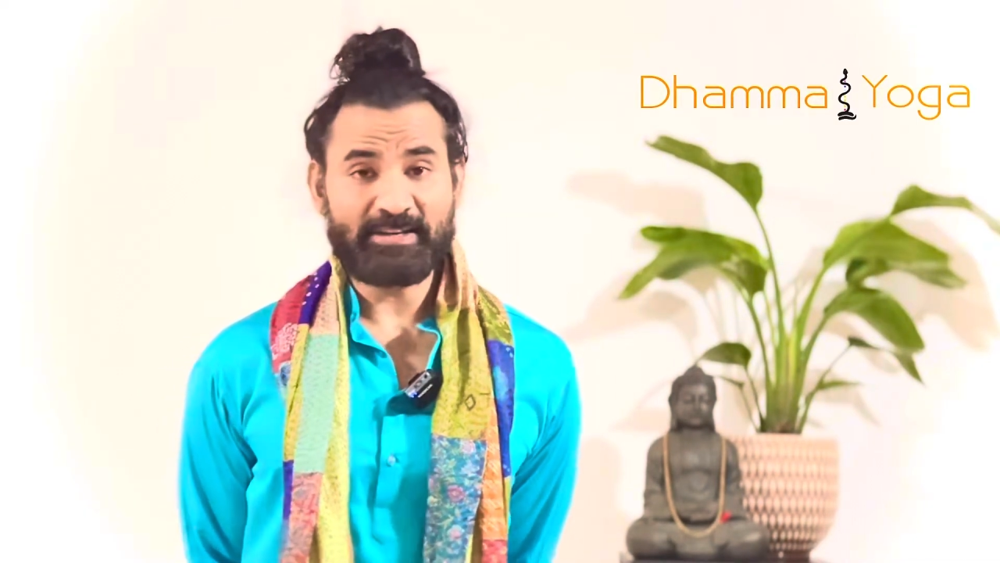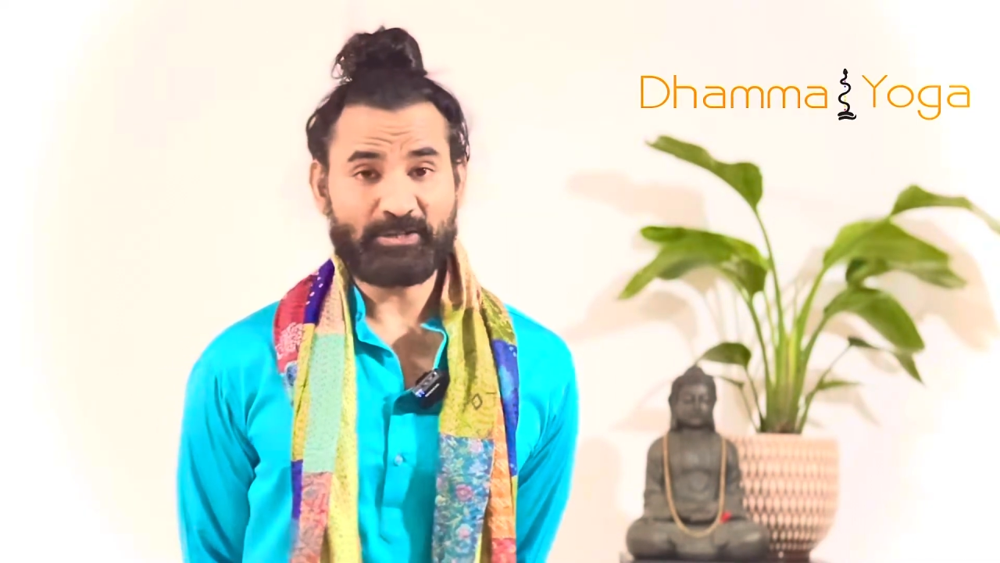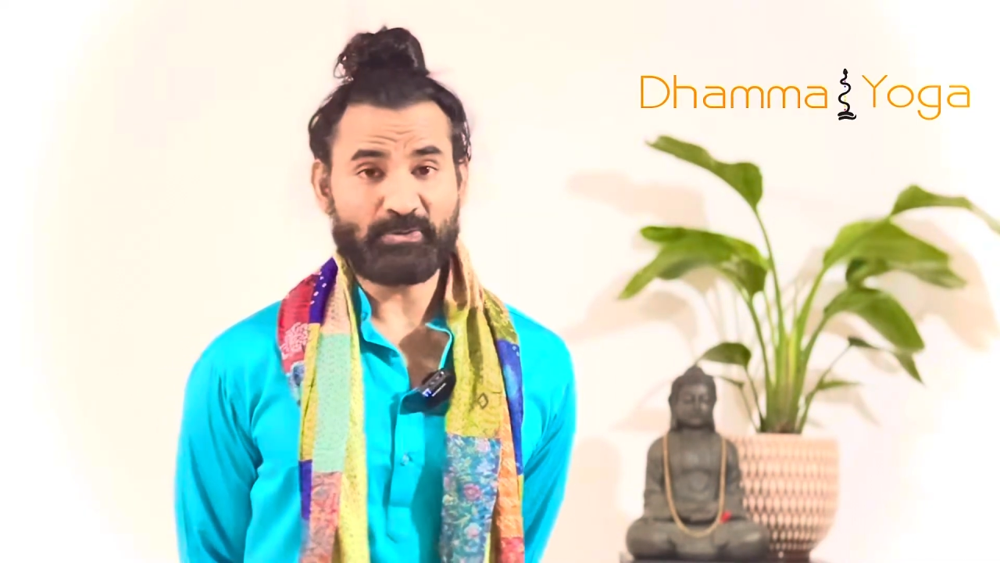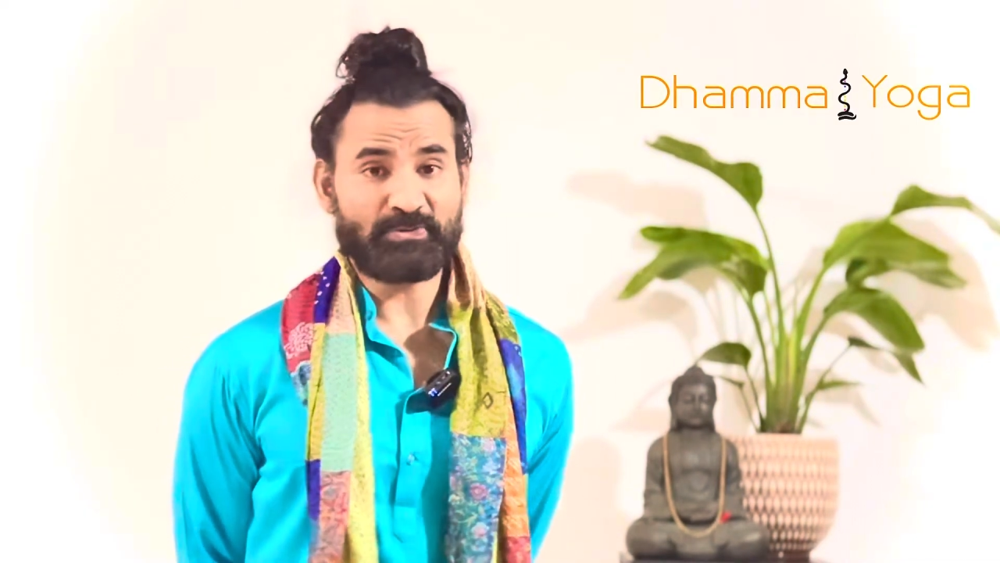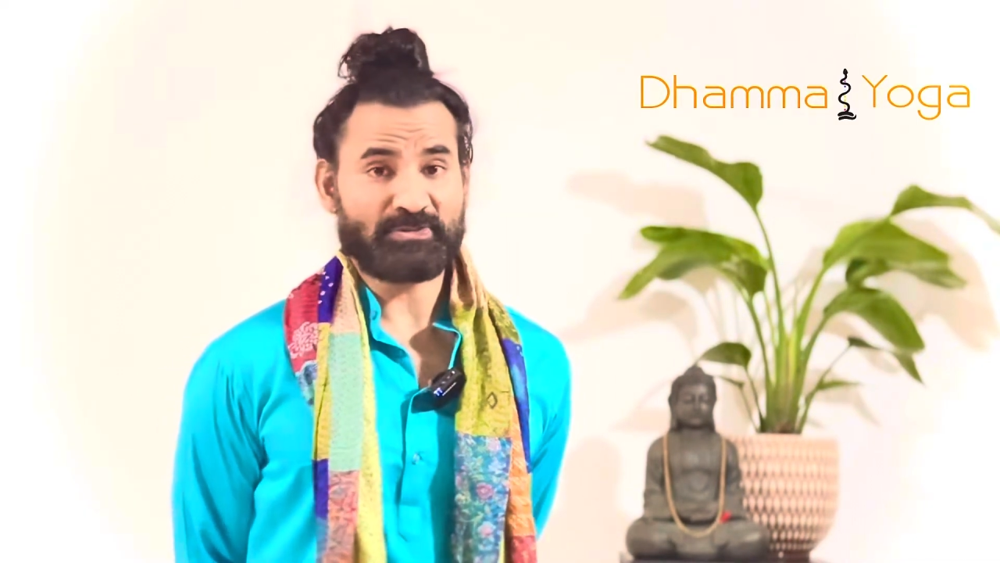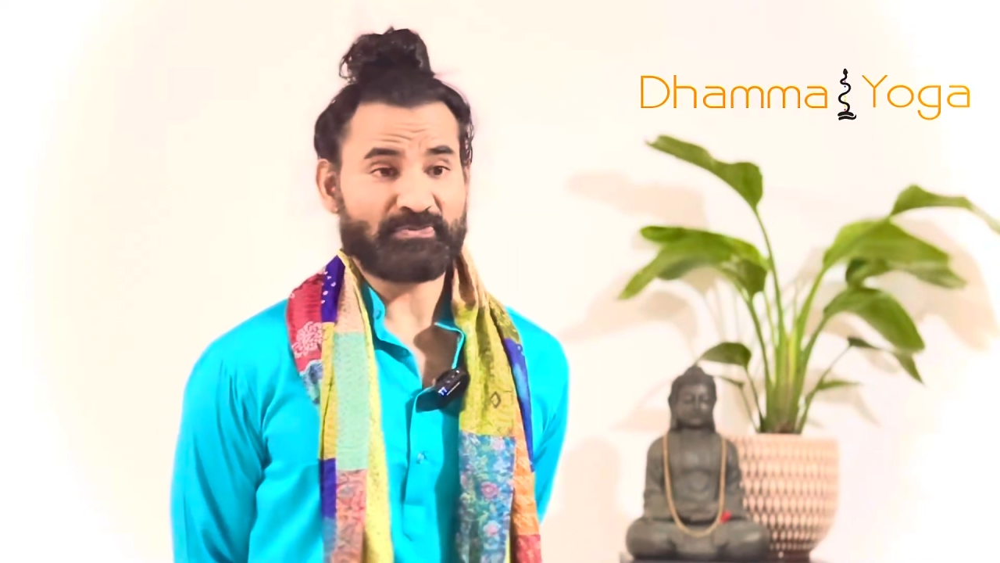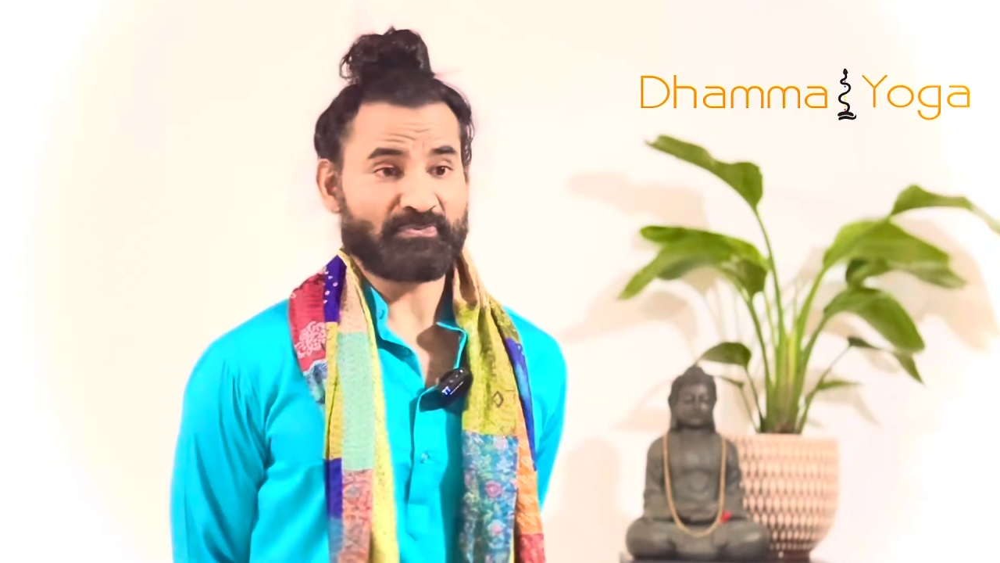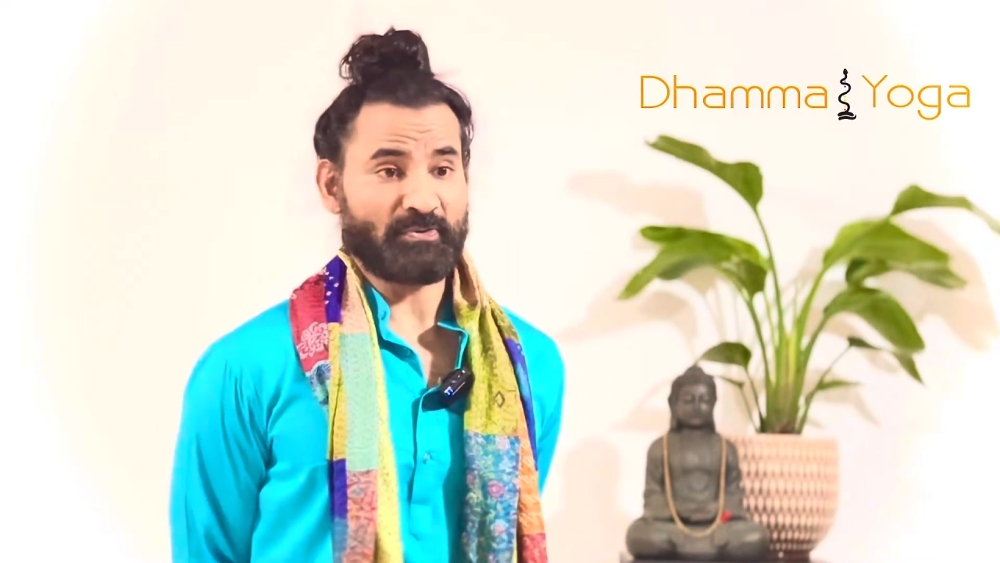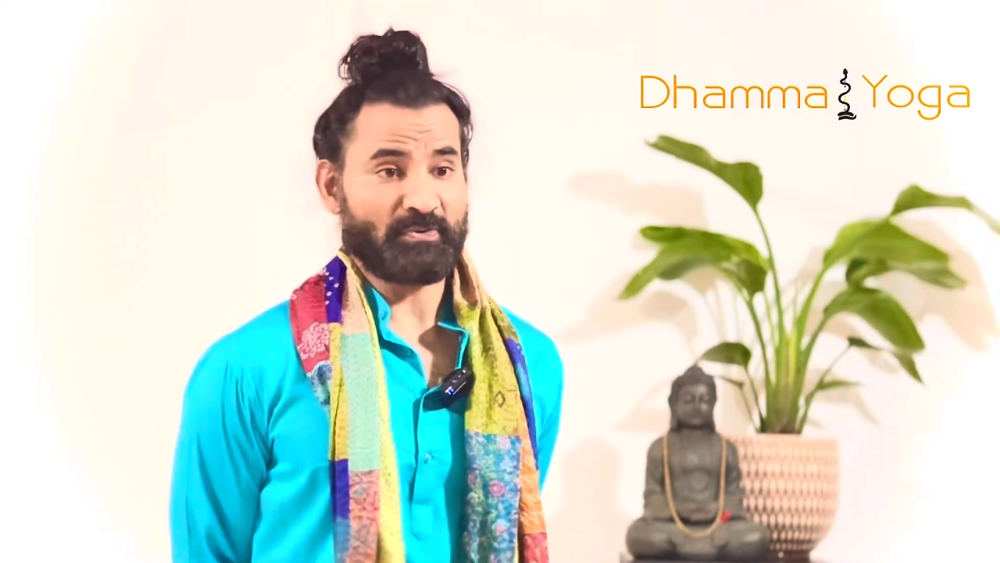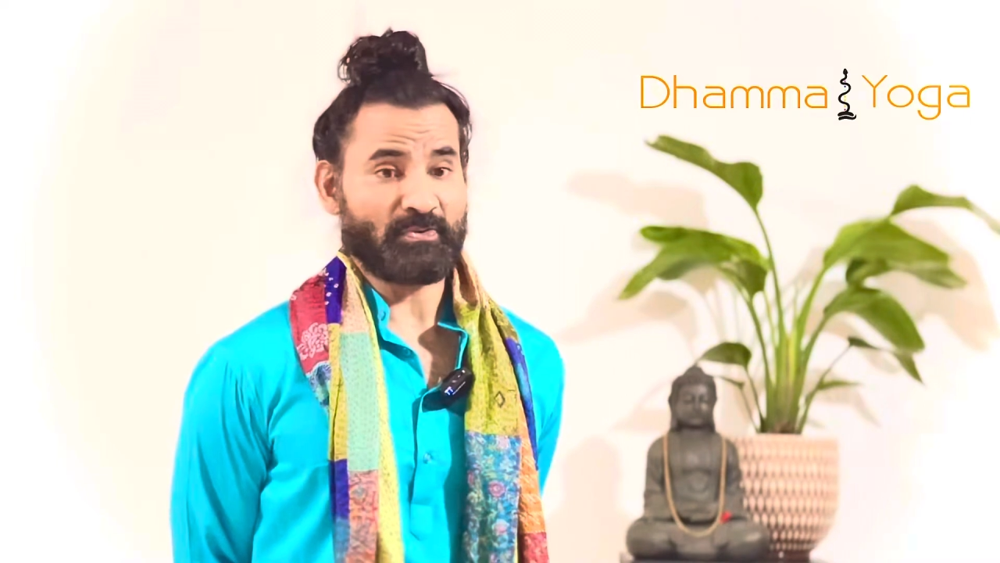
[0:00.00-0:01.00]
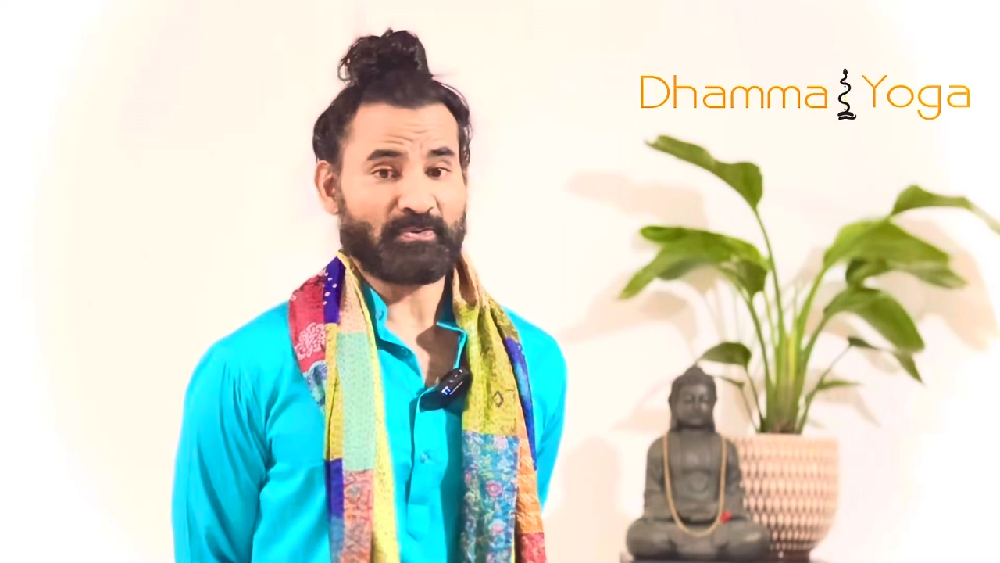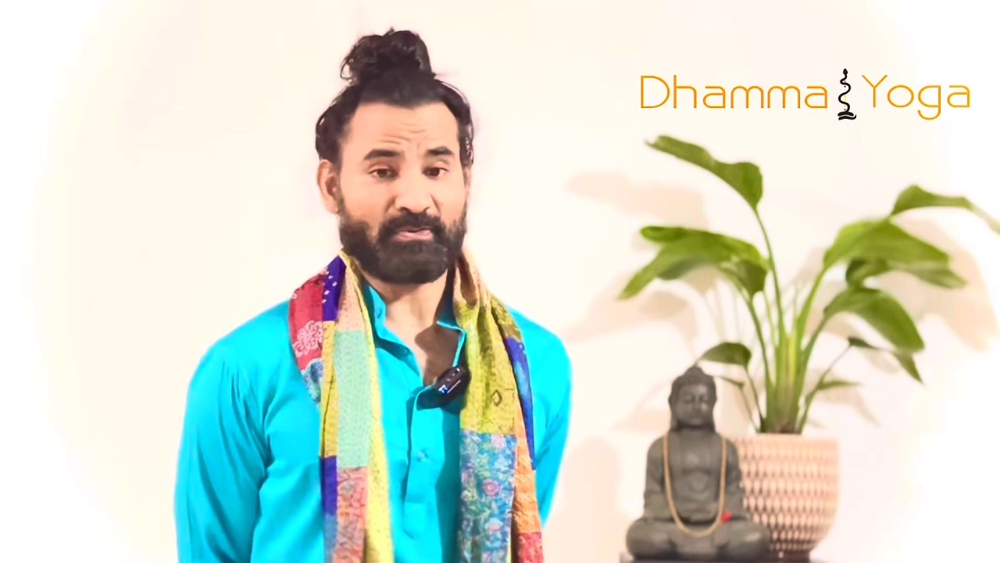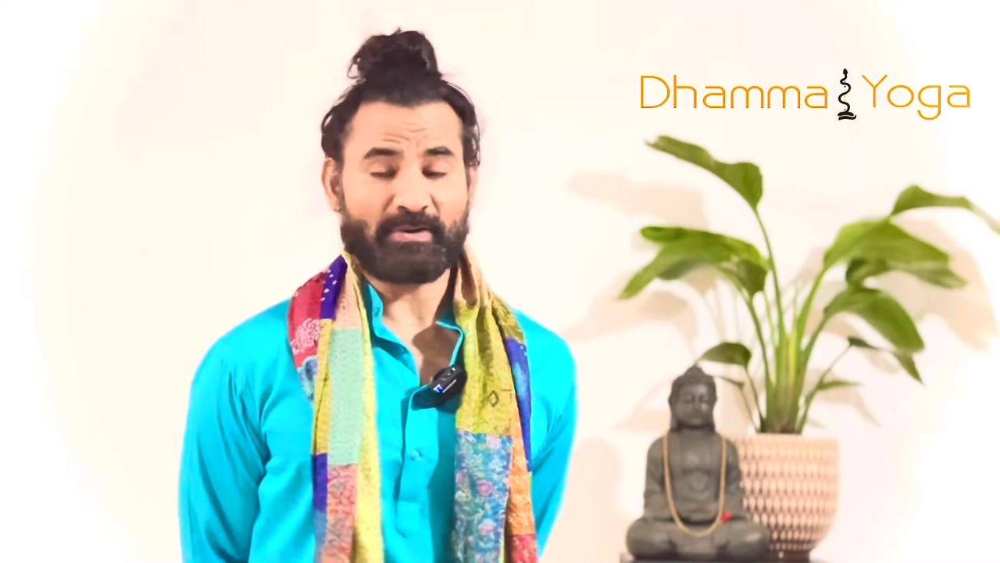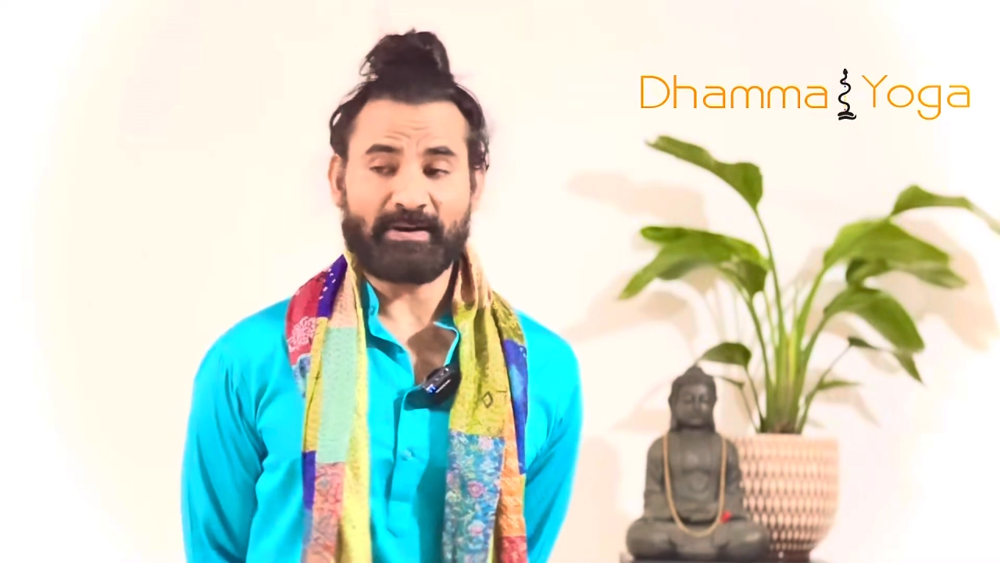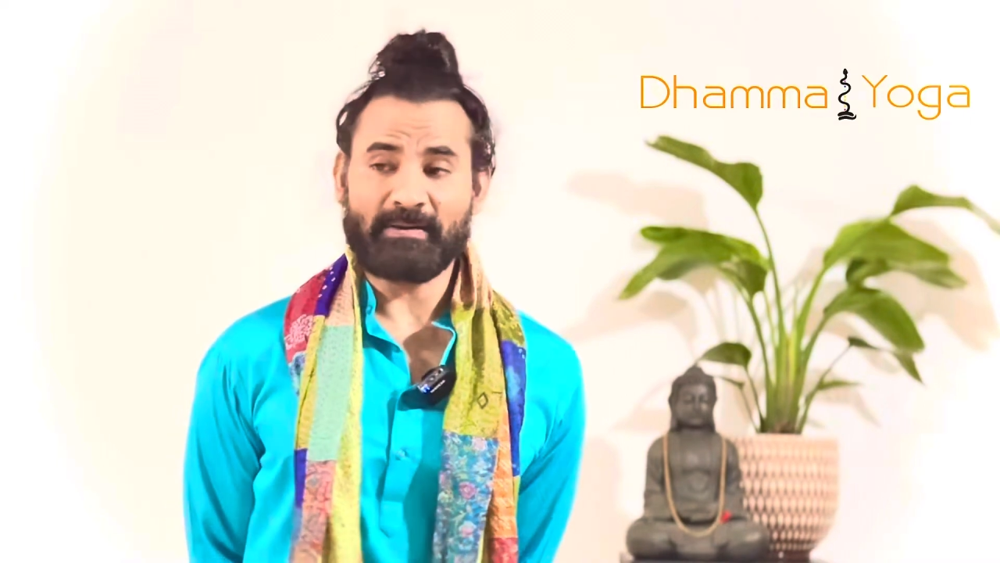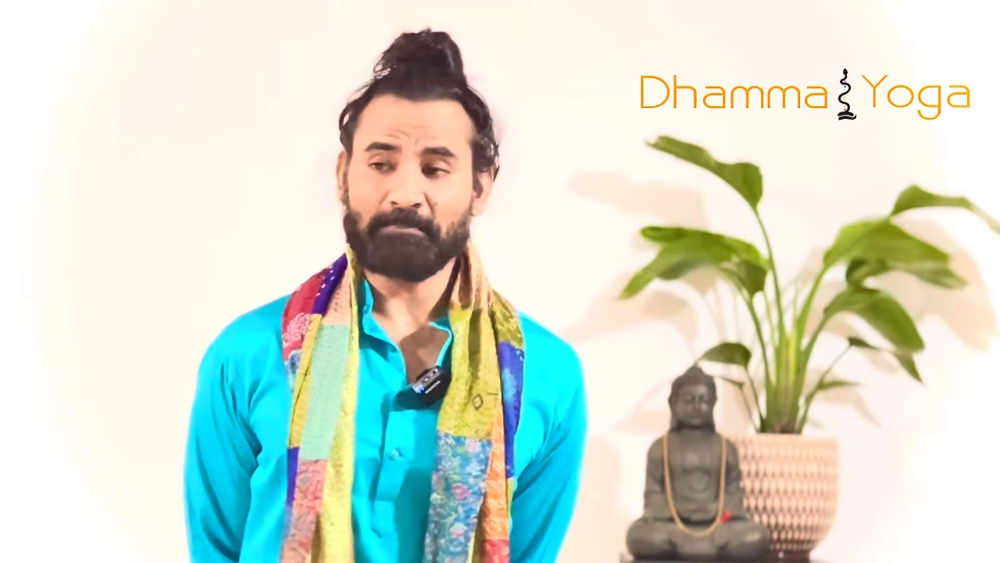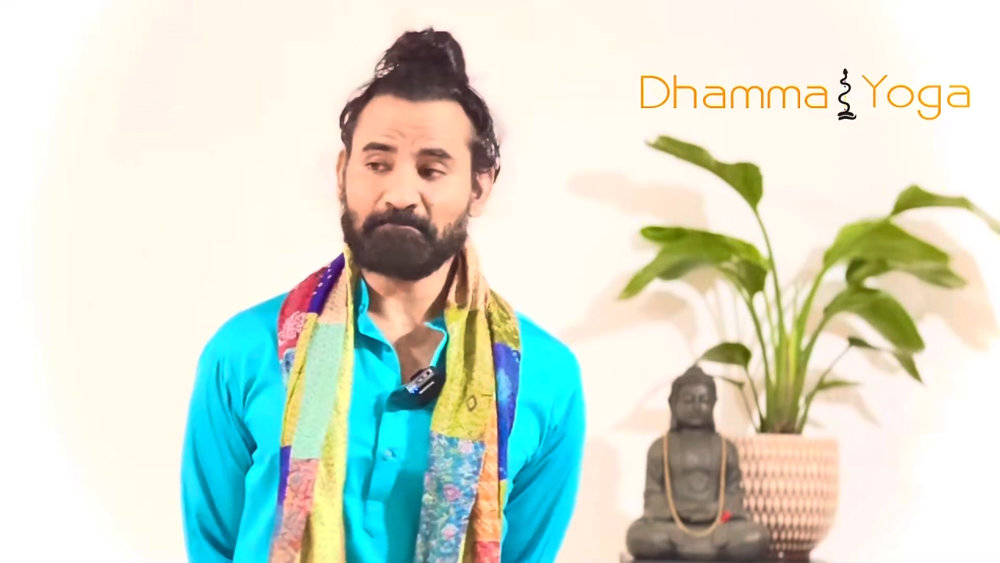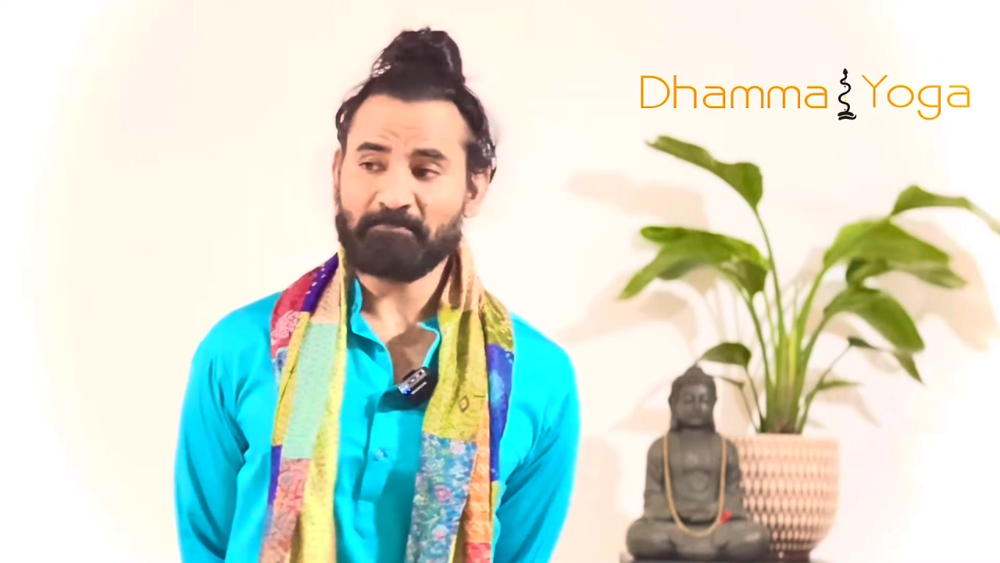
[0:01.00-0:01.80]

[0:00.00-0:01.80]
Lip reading: used for